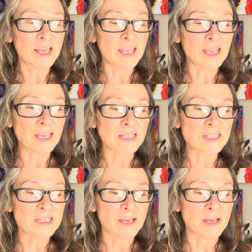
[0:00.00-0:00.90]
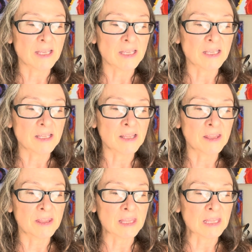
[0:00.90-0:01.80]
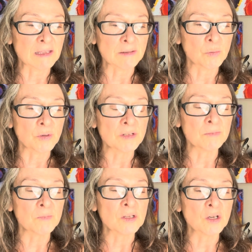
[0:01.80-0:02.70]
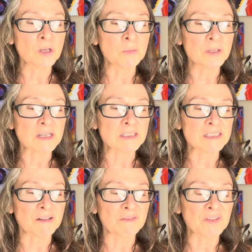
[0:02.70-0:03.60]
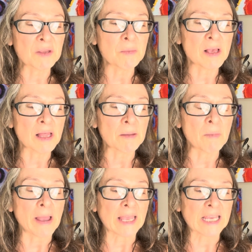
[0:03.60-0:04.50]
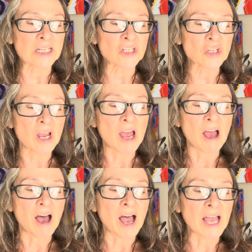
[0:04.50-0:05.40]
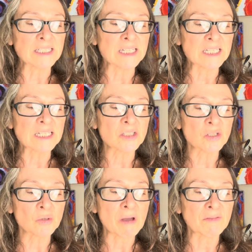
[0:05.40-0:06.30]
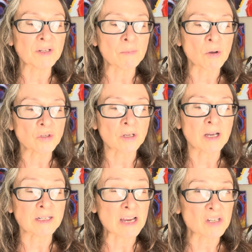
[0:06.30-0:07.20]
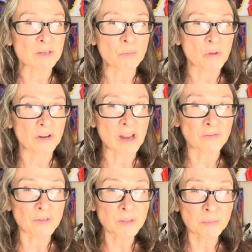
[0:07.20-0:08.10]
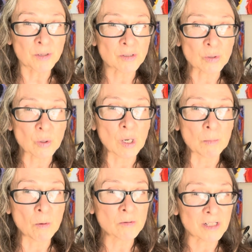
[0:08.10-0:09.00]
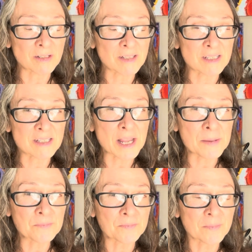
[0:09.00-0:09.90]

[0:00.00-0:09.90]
And it wouldn't be good because, as a female at my age, I need to have an emotional connection more than ever because the hormones aren't the same.